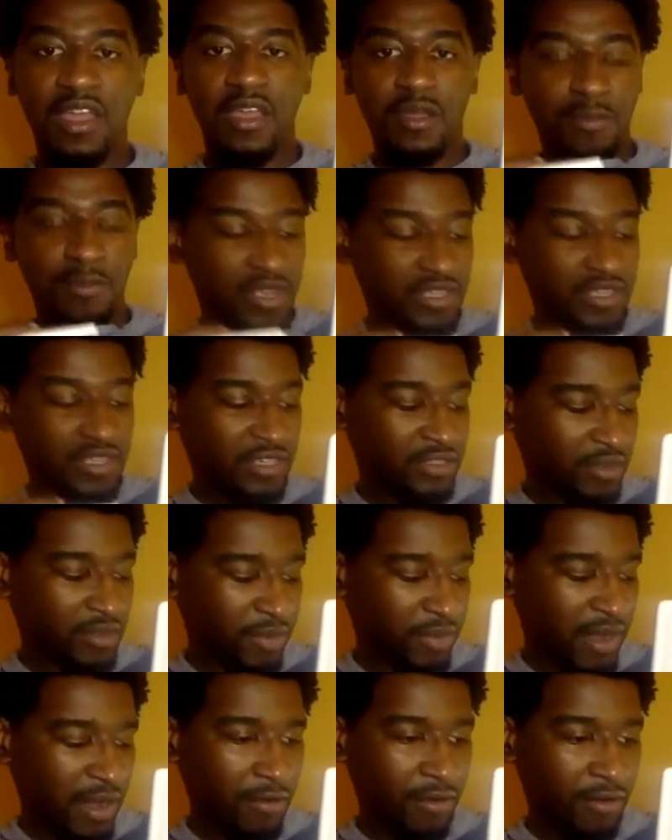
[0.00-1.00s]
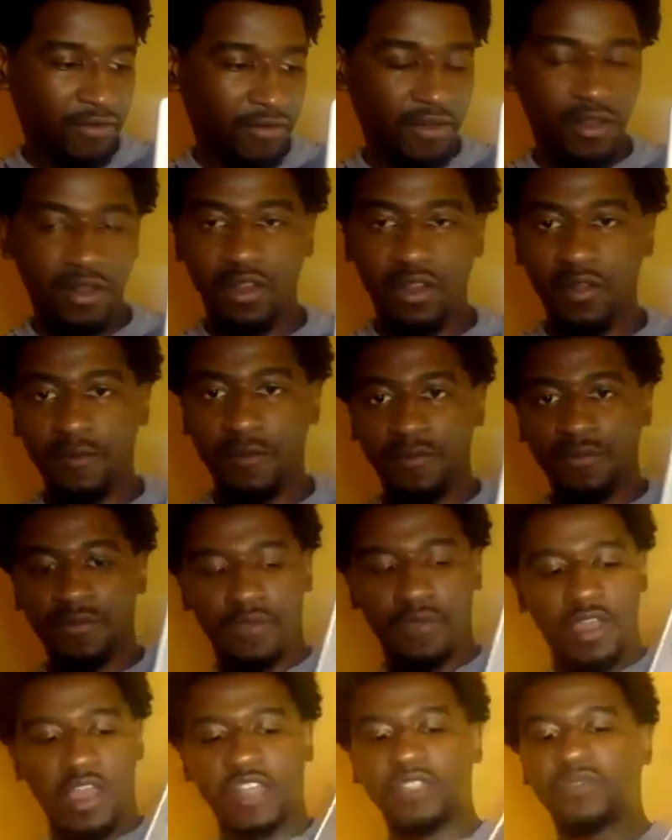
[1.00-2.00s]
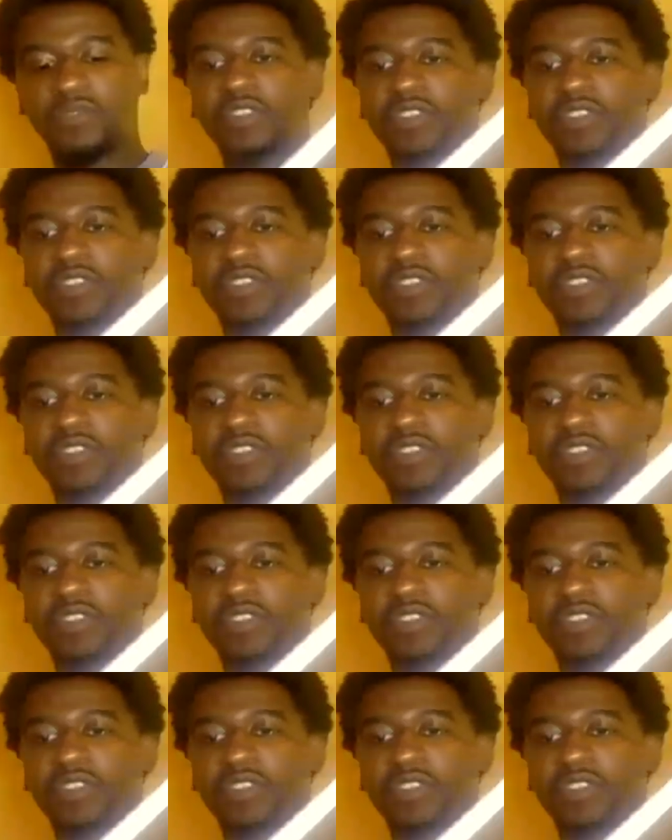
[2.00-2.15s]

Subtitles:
Because here's the power of it. Extroverted